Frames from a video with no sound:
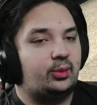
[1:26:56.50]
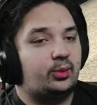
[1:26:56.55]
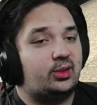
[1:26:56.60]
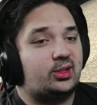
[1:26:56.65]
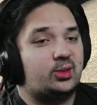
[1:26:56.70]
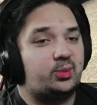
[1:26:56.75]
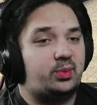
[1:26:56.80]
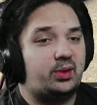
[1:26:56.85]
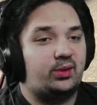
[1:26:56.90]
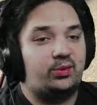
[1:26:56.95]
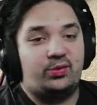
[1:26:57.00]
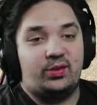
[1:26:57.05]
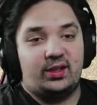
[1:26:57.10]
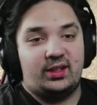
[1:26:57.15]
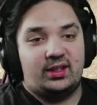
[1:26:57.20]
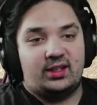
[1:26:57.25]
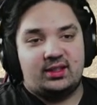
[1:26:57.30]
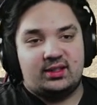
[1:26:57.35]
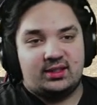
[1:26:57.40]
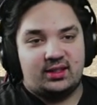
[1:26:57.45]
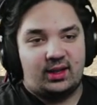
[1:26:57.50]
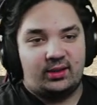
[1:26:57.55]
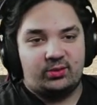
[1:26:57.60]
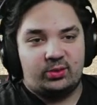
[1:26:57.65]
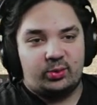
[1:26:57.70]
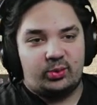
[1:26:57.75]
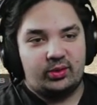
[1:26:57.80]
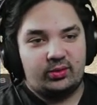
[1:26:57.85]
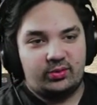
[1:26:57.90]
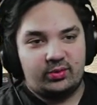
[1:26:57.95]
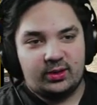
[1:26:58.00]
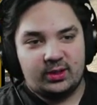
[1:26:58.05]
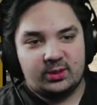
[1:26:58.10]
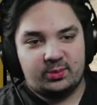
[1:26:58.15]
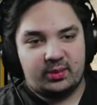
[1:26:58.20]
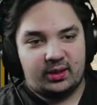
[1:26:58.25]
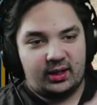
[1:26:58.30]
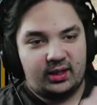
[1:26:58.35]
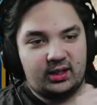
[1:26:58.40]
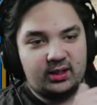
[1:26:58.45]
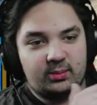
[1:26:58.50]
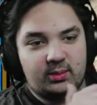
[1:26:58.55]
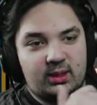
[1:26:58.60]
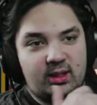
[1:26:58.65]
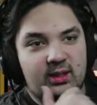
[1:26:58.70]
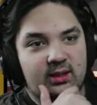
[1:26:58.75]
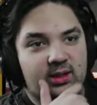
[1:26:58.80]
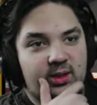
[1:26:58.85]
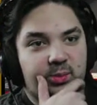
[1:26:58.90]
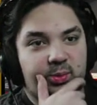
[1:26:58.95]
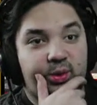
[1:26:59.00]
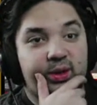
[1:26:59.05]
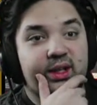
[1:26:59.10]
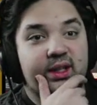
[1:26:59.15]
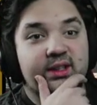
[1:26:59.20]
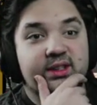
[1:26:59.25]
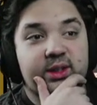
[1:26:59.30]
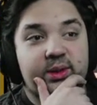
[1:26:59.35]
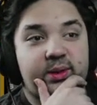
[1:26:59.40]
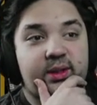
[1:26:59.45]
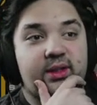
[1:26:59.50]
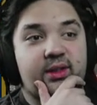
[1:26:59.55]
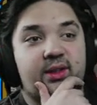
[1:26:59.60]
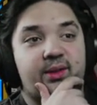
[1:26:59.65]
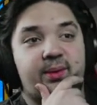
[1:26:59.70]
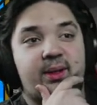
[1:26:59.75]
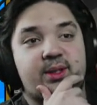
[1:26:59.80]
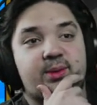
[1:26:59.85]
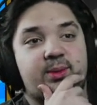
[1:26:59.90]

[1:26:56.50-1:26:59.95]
which is pretty fitting because everyone finished behind him and he ended up winning. So here are your race